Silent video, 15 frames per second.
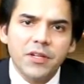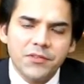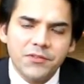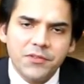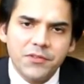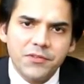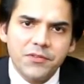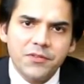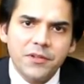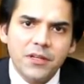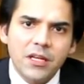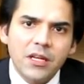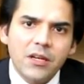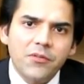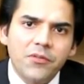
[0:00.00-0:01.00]
Justice,
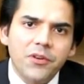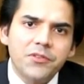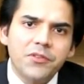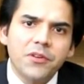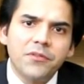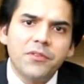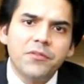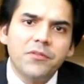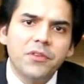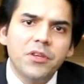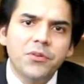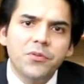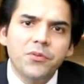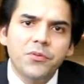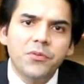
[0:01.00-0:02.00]
was of the
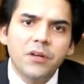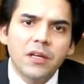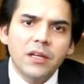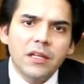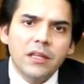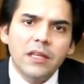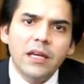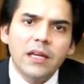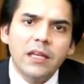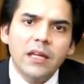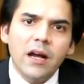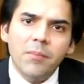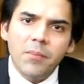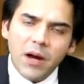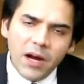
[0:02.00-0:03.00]
view
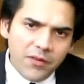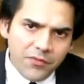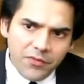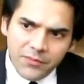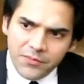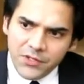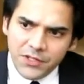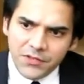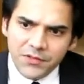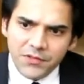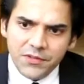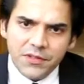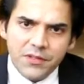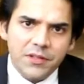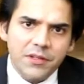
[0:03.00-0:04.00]
that apart from
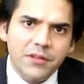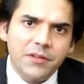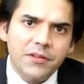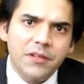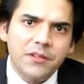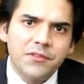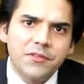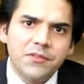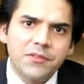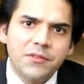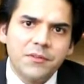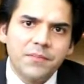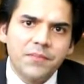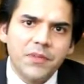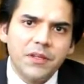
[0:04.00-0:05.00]
just
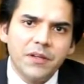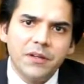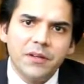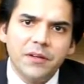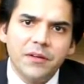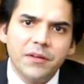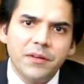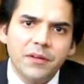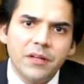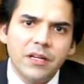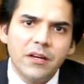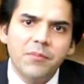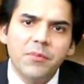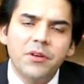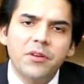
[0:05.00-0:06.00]
this
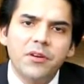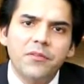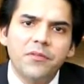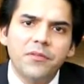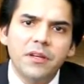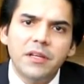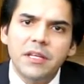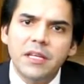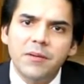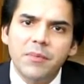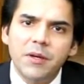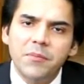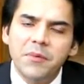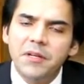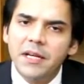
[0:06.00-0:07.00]
Government of India
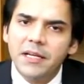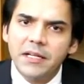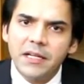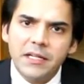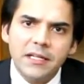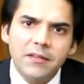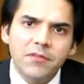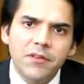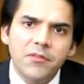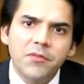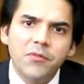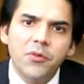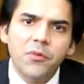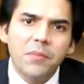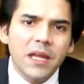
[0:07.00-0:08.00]
Amendment Act
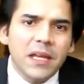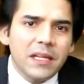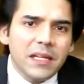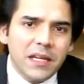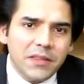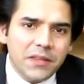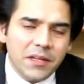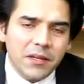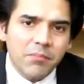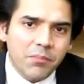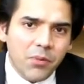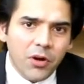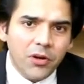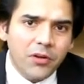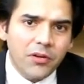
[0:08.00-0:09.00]
1954, many other
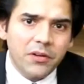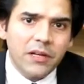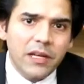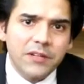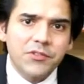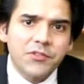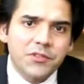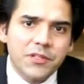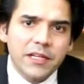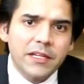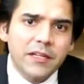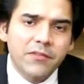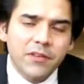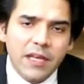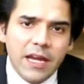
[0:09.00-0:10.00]
important
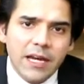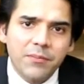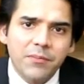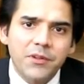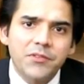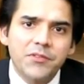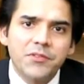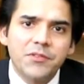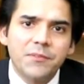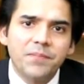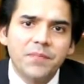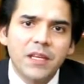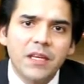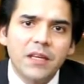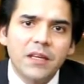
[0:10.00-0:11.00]
legislative enactments,